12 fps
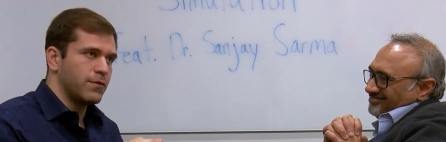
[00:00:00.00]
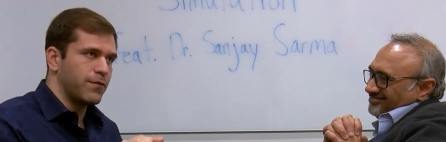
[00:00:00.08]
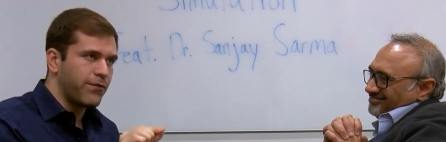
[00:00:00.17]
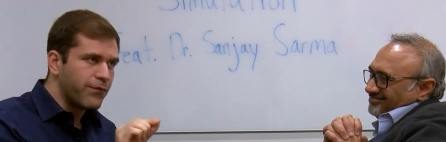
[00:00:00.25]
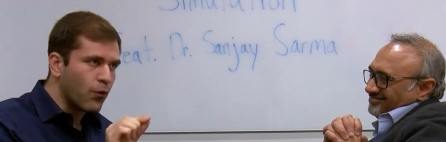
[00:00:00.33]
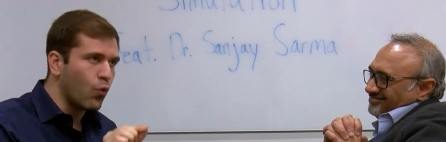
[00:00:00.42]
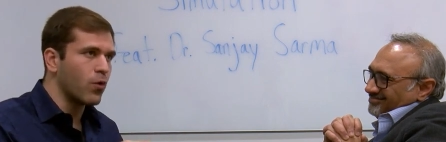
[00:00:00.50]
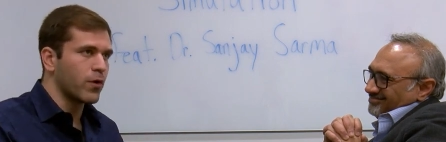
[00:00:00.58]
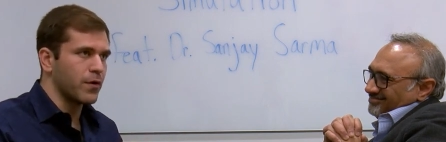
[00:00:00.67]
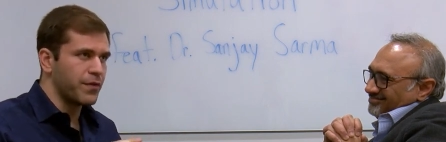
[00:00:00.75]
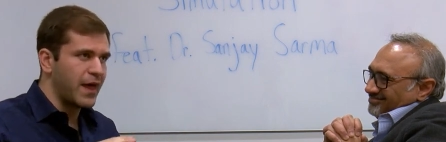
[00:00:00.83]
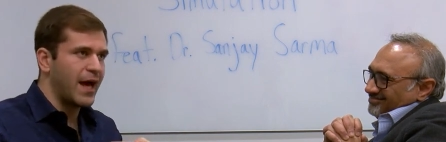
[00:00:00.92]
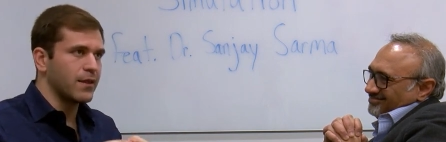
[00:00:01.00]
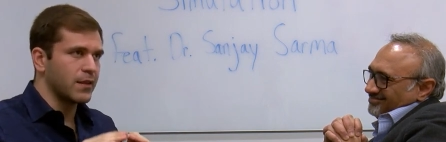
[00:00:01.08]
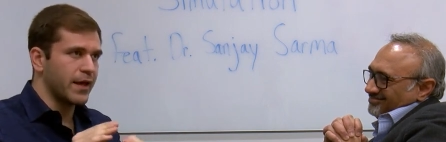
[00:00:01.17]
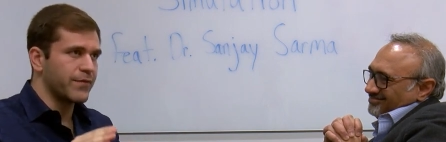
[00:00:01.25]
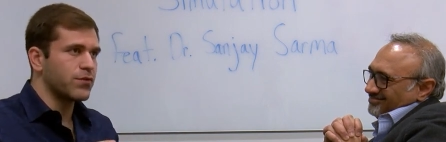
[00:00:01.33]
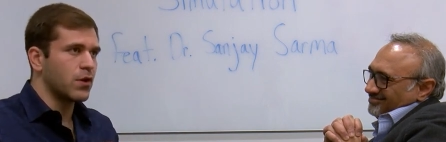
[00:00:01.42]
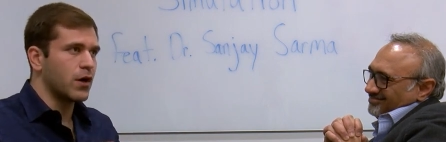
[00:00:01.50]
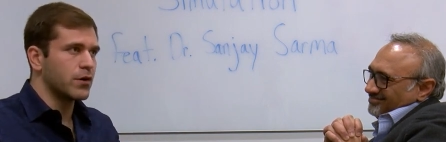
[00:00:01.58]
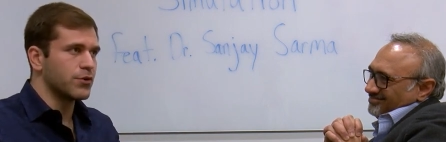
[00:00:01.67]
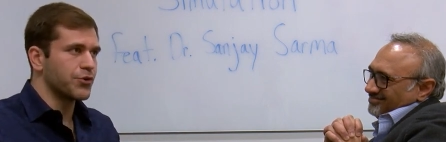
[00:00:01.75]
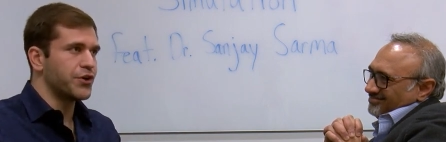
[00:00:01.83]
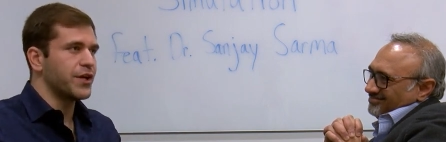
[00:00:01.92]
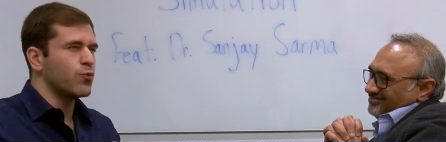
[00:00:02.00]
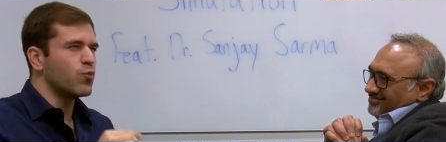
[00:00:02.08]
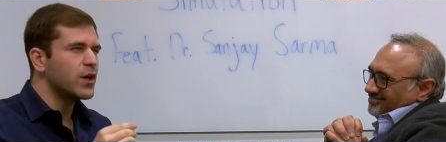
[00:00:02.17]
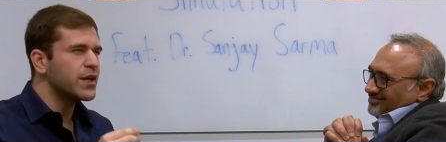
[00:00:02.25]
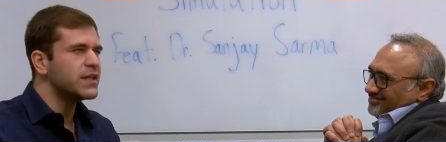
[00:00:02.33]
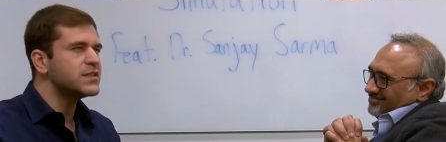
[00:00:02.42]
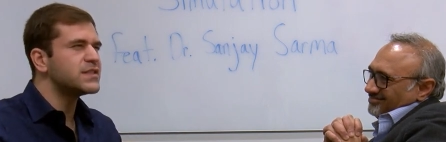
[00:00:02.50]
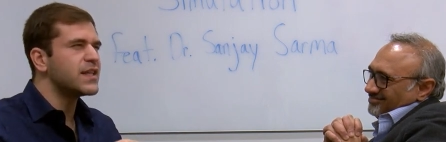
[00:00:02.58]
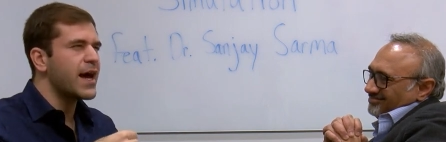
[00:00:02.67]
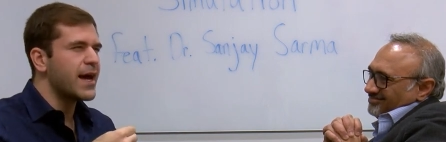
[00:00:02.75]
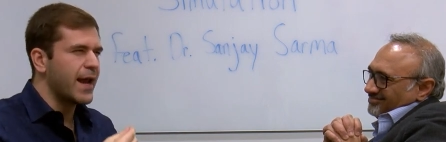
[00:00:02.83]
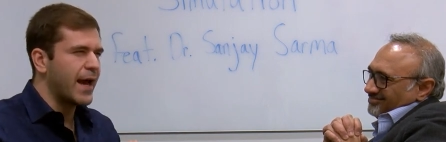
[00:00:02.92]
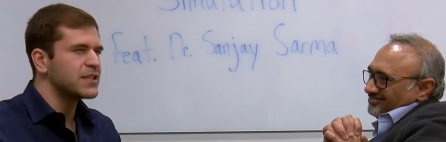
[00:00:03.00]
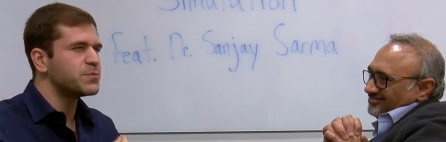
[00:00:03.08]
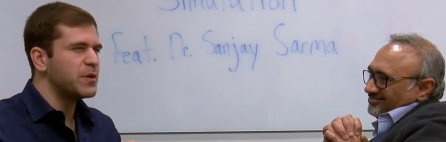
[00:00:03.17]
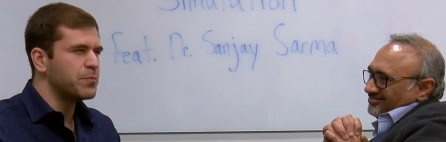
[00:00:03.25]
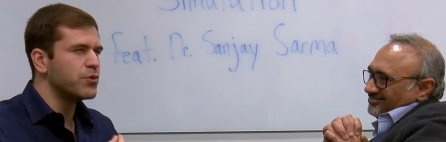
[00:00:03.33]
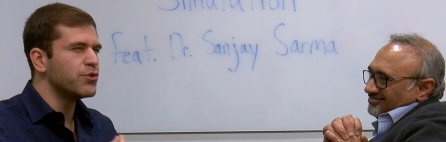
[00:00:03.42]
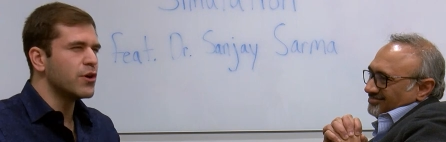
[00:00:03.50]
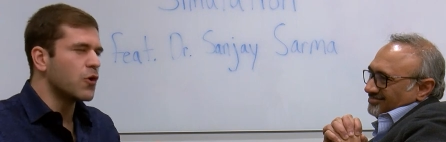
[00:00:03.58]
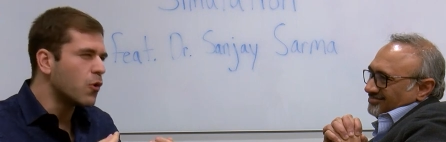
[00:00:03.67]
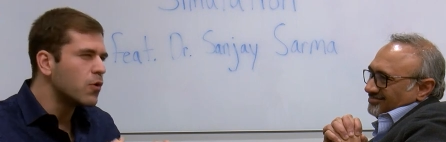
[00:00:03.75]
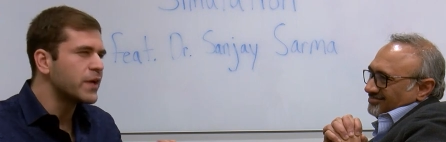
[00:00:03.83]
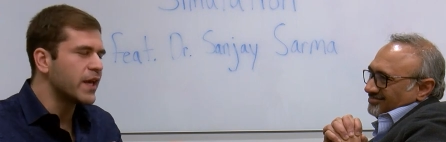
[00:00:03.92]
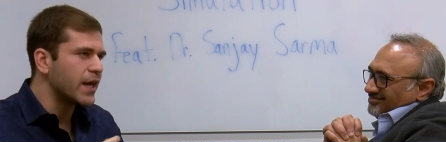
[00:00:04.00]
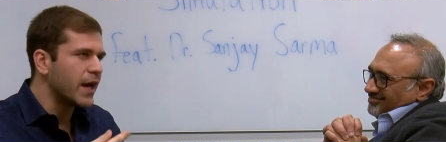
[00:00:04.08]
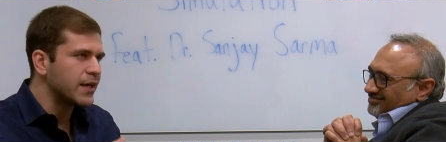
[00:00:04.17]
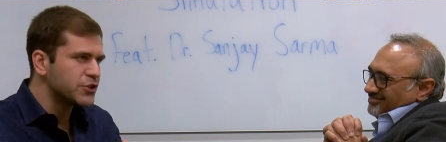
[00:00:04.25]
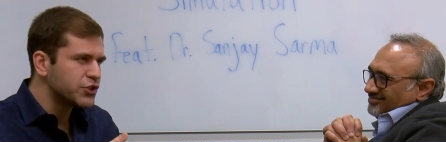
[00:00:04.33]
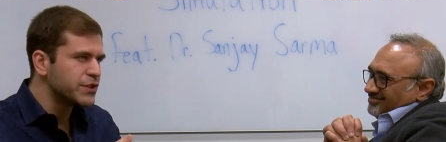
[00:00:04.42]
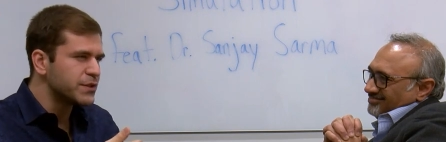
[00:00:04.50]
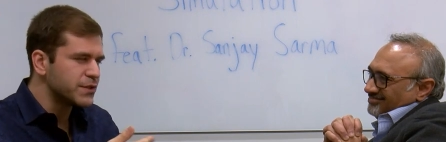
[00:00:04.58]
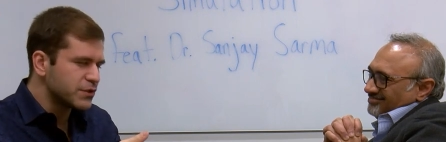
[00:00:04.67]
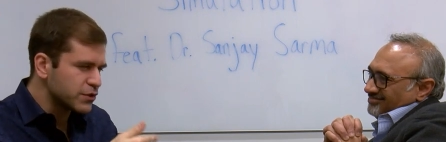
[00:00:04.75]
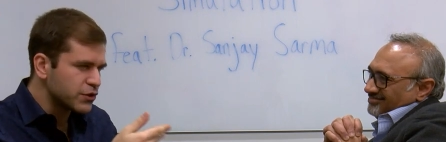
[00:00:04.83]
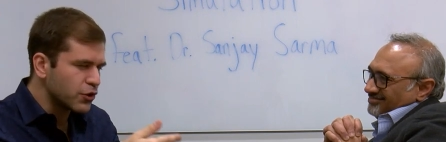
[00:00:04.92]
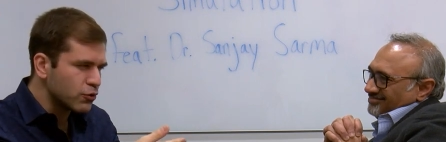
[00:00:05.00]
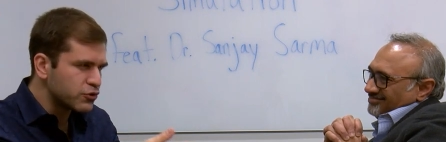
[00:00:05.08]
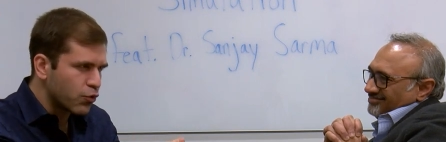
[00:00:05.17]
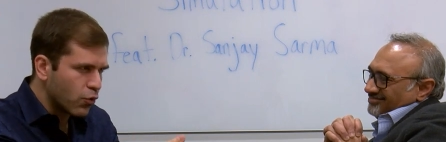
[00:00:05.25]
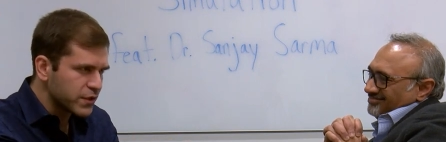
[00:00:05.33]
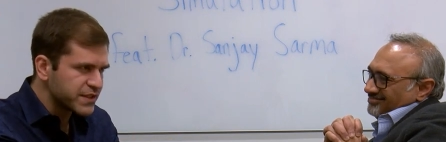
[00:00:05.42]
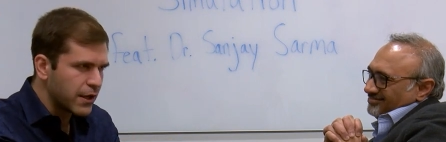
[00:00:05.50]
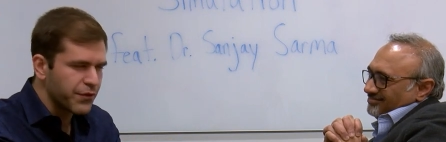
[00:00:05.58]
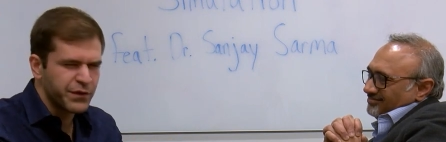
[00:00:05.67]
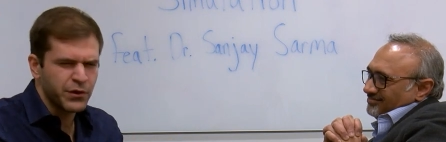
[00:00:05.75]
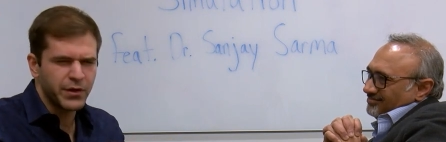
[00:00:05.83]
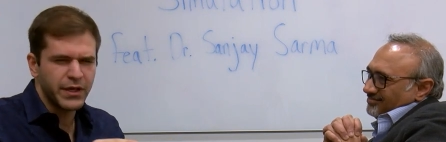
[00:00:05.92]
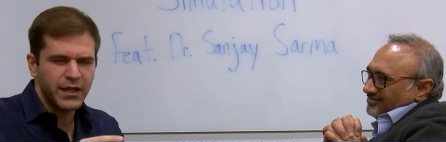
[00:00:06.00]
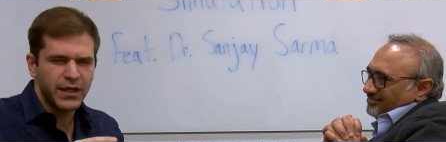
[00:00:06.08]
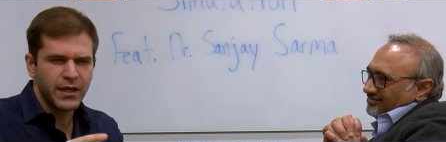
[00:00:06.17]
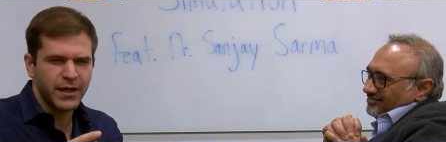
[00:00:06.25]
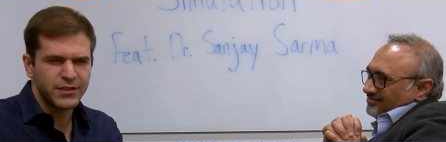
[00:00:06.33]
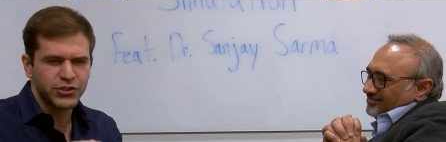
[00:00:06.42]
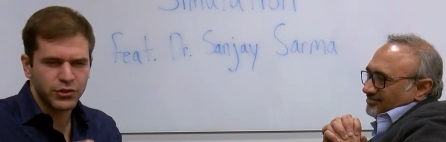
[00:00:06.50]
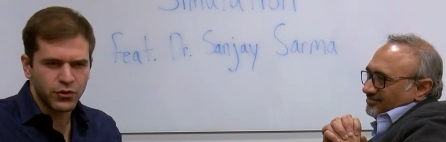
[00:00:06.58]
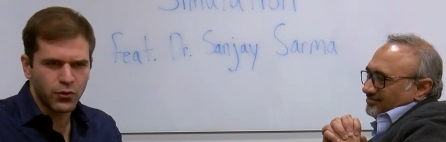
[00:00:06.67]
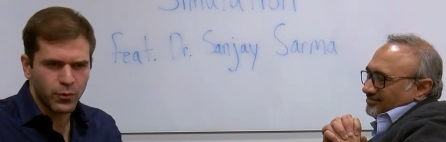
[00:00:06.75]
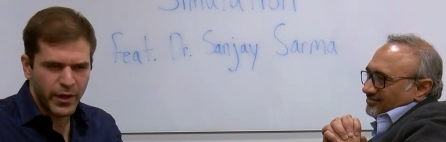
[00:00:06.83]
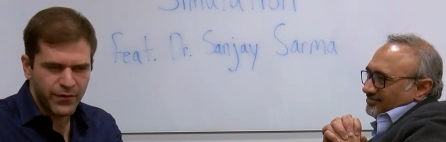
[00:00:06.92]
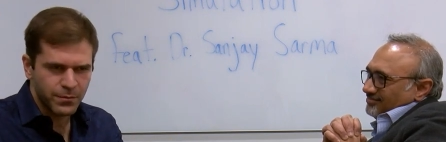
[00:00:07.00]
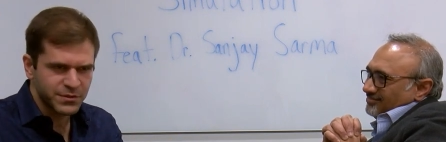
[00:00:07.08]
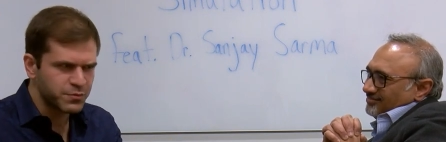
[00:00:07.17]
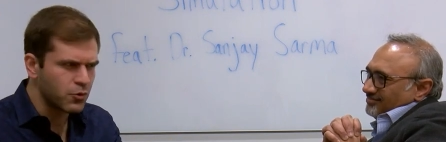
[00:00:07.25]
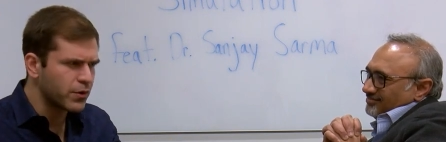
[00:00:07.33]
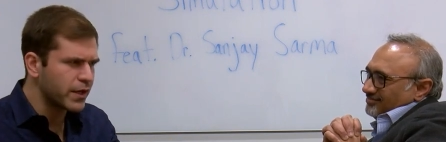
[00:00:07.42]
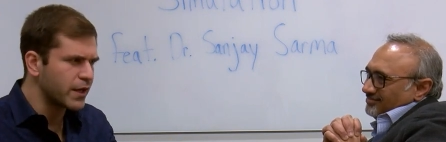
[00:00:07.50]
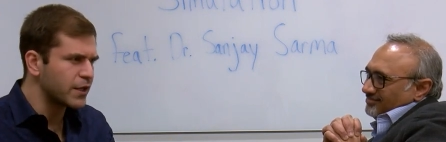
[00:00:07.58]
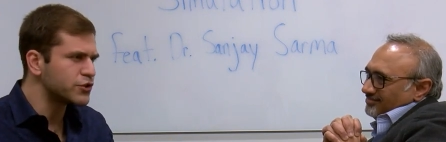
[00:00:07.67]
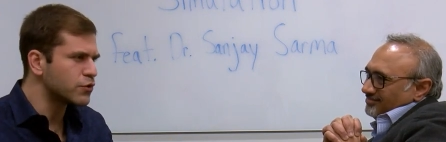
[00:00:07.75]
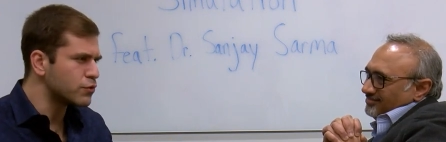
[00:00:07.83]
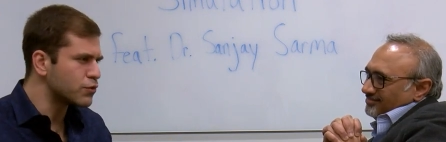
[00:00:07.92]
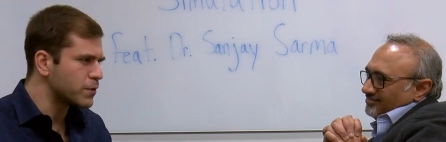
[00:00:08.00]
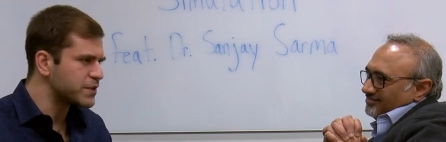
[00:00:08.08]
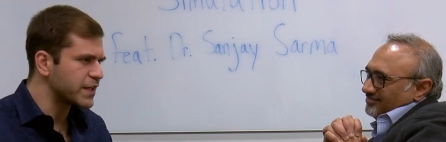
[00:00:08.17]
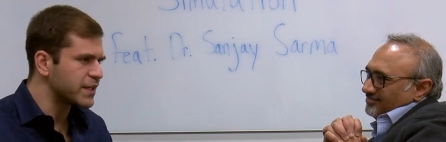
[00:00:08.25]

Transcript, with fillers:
Speaker 1: for that lifelong learning. What is that, as people know, okay, I should go towards healthier eating, I should go away from smoking, I should go towards